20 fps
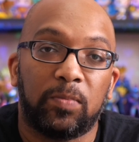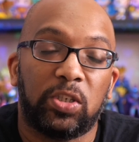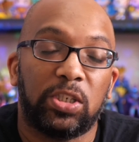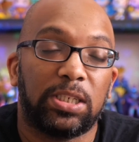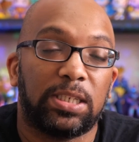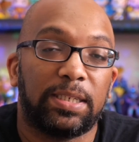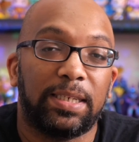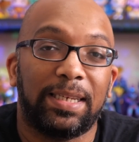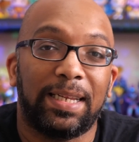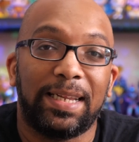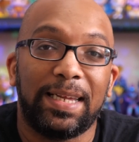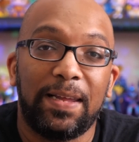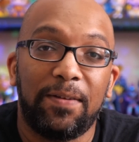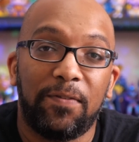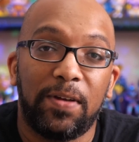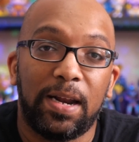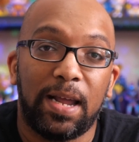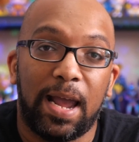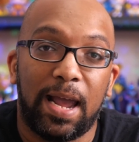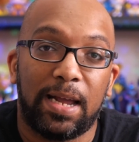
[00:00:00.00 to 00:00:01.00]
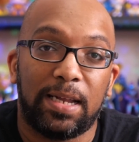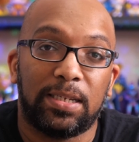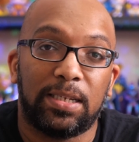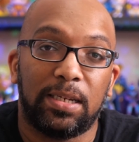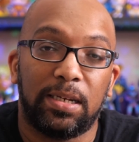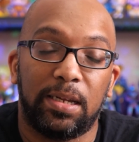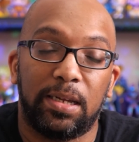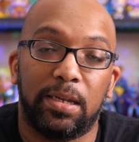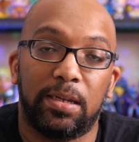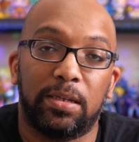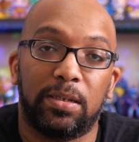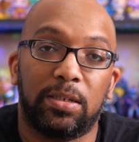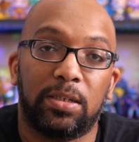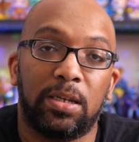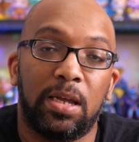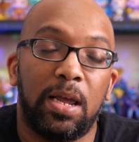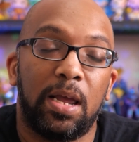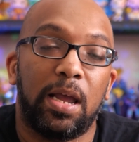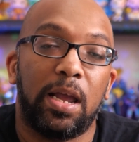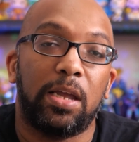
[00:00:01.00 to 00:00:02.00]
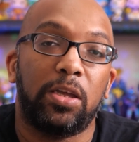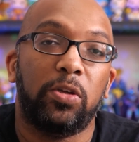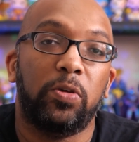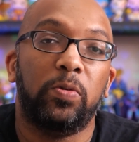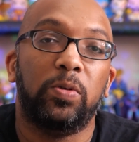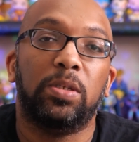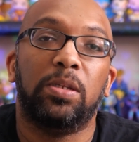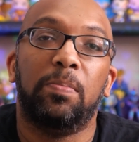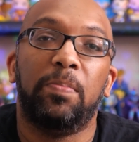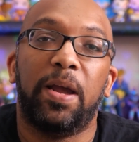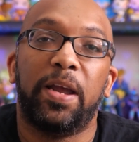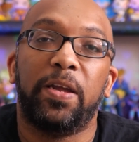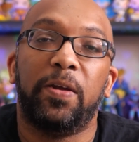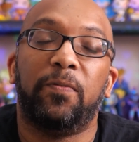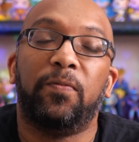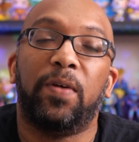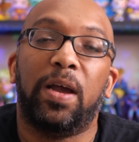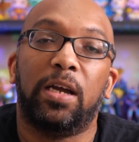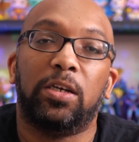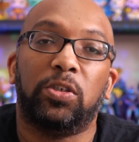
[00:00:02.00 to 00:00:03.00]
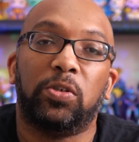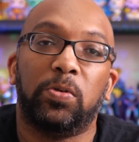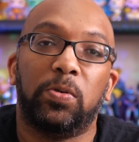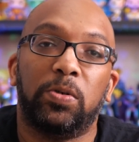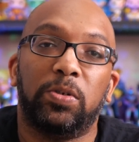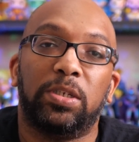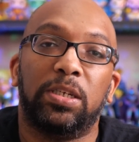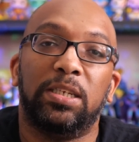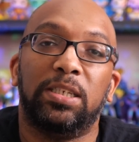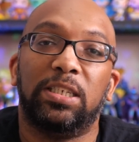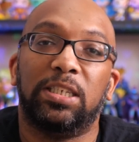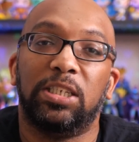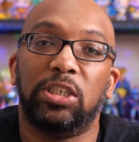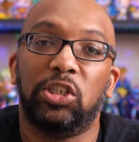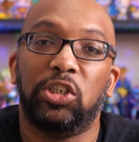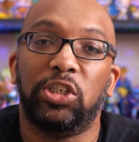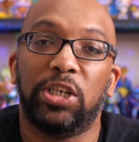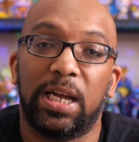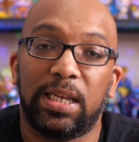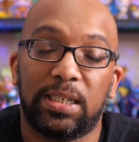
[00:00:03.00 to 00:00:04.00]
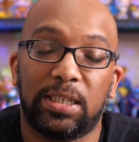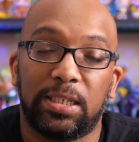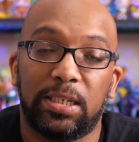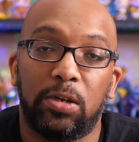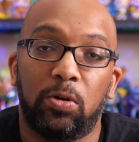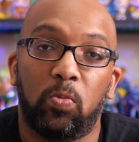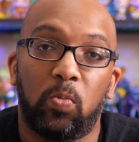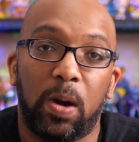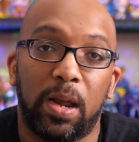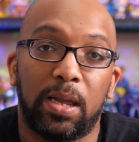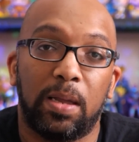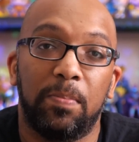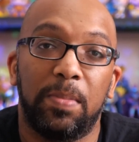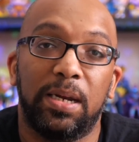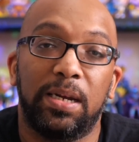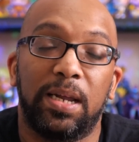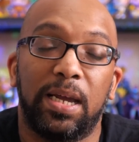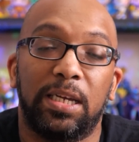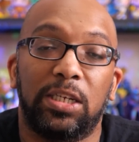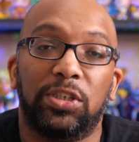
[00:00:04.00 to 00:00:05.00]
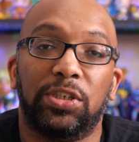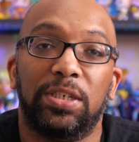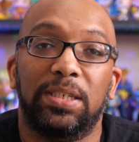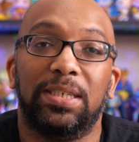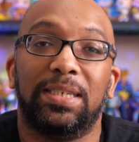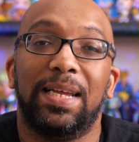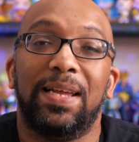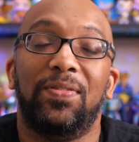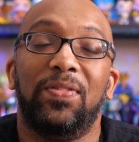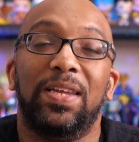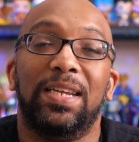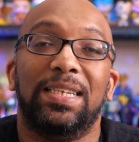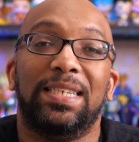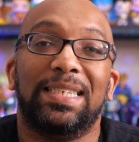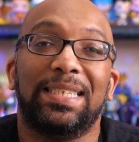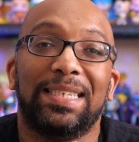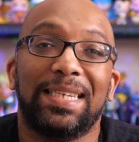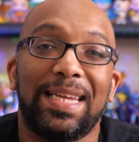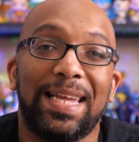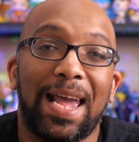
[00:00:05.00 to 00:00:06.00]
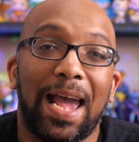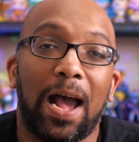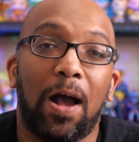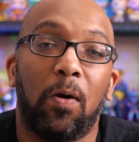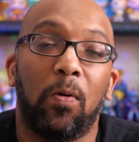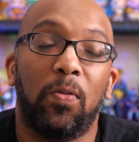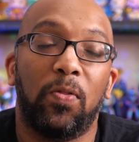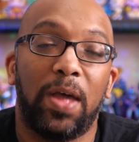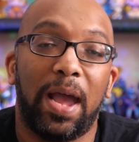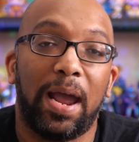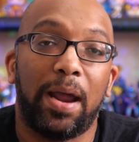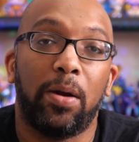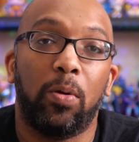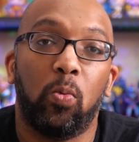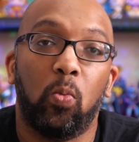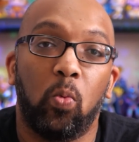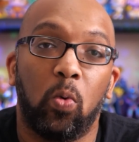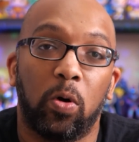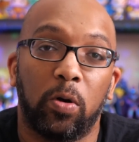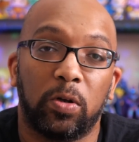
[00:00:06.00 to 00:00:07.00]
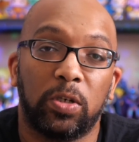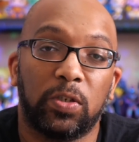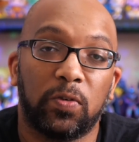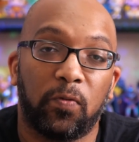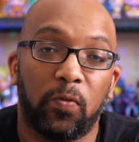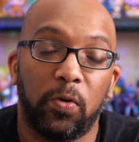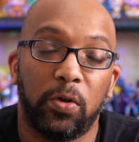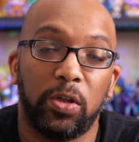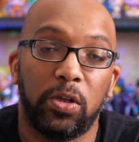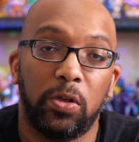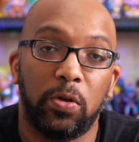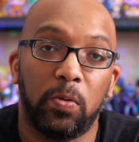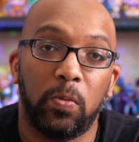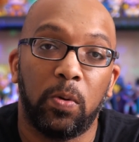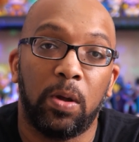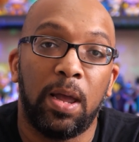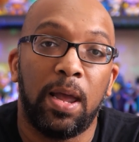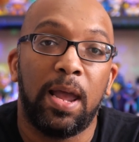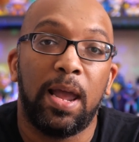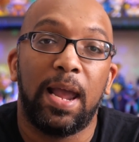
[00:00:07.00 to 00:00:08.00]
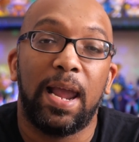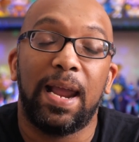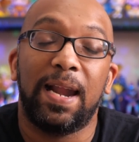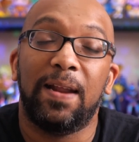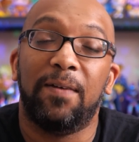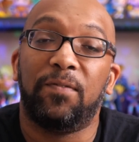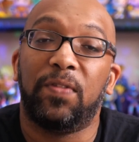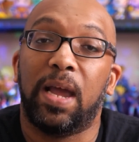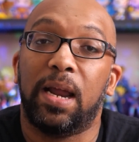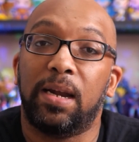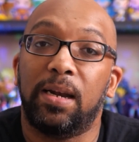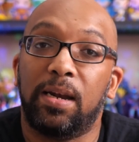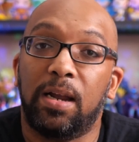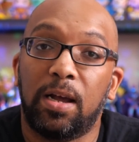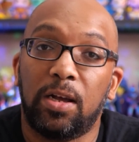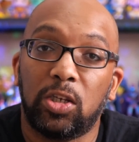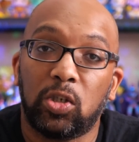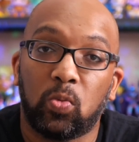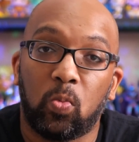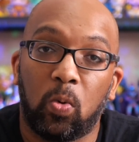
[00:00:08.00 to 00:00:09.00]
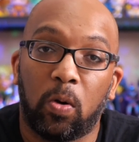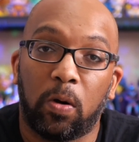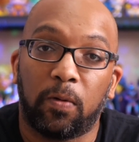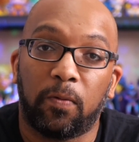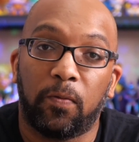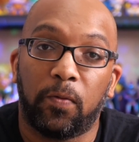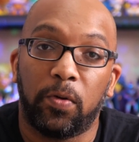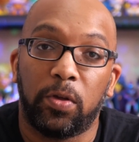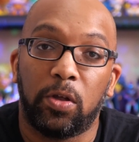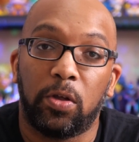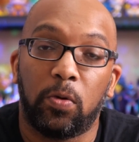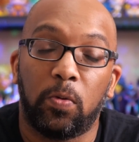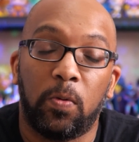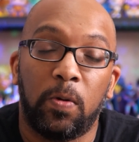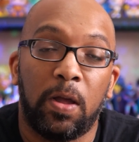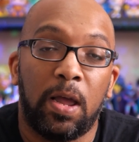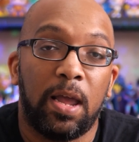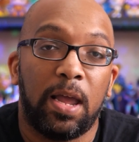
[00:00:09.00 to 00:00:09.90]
Just leave it as it is and use the manufacturer's suggested recommendations and then see how that works for you. And if that does work for you,